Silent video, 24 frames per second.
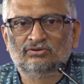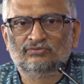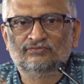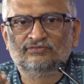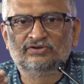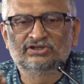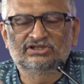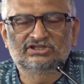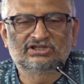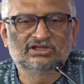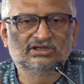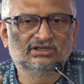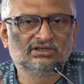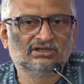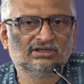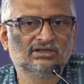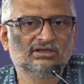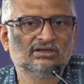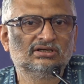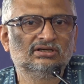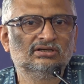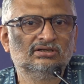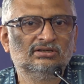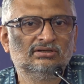which
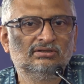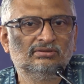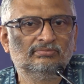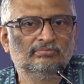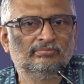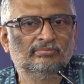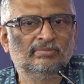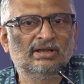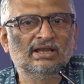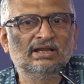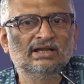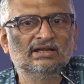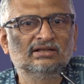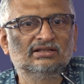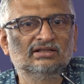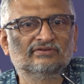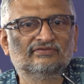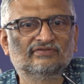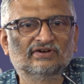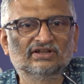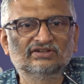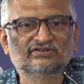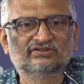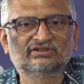made the
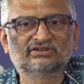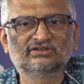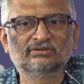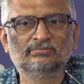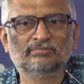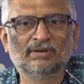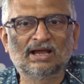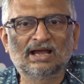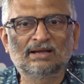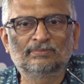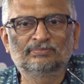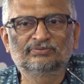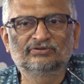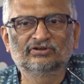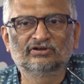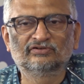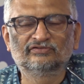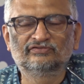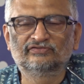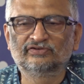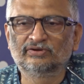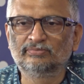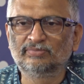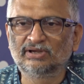first maps
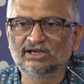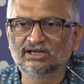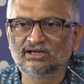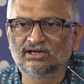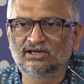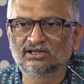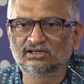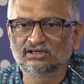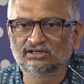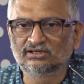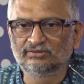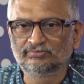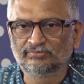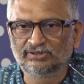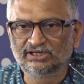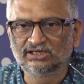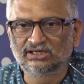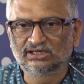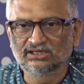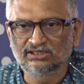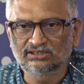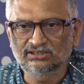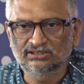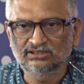of Bengal and
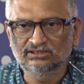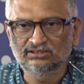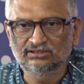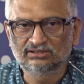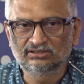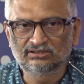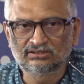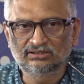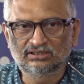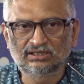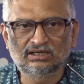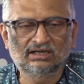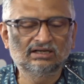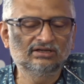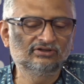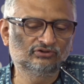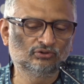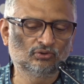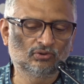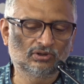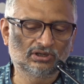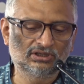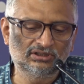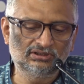Bihar and
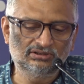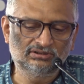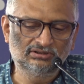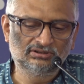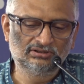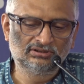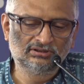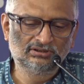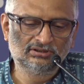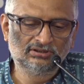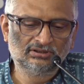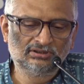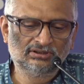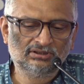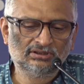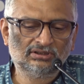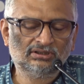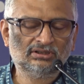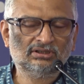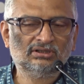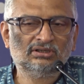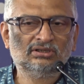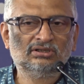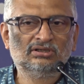so on.
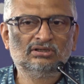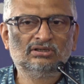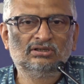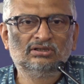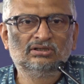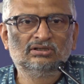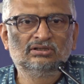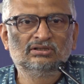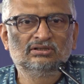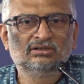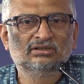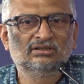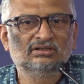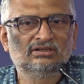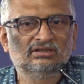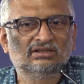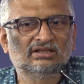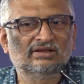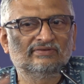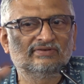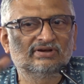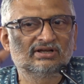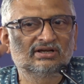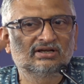
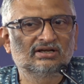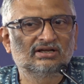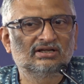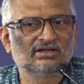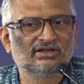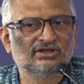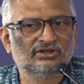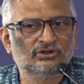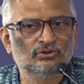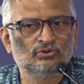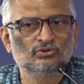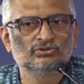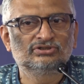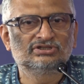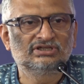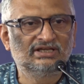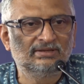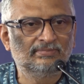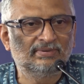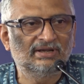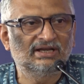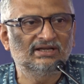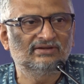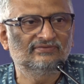There were a huge
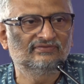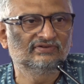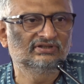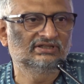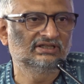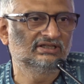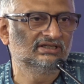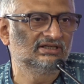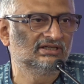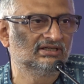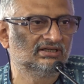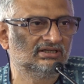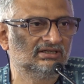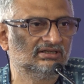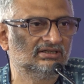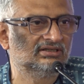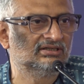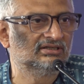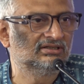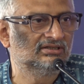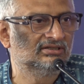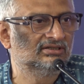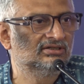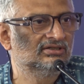debate within
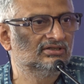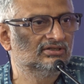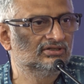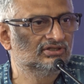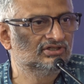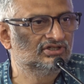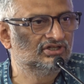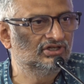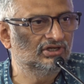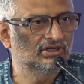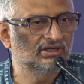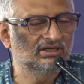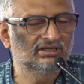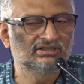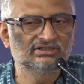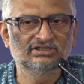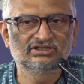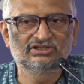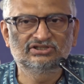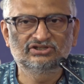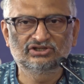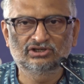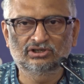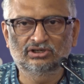
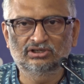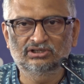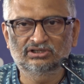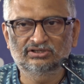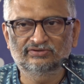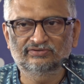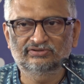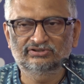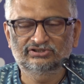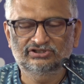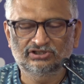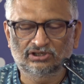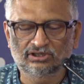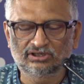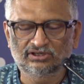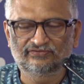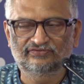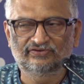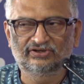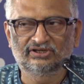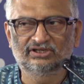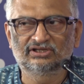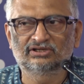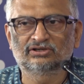geology,
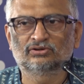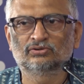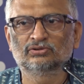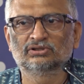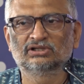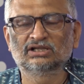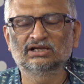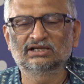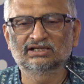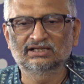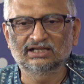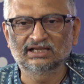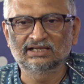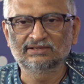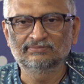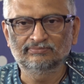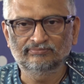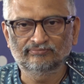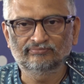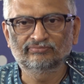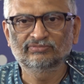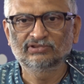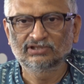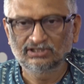geography around that time
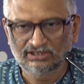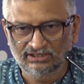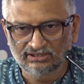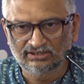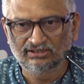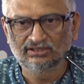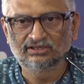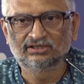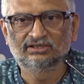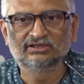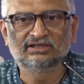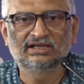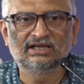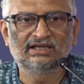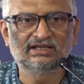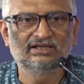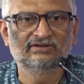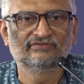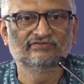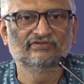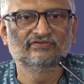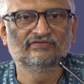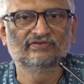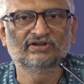in
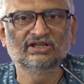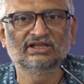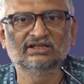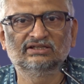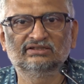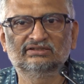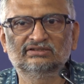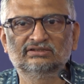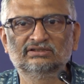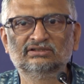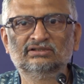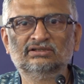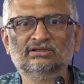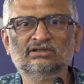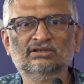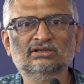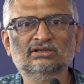1850s.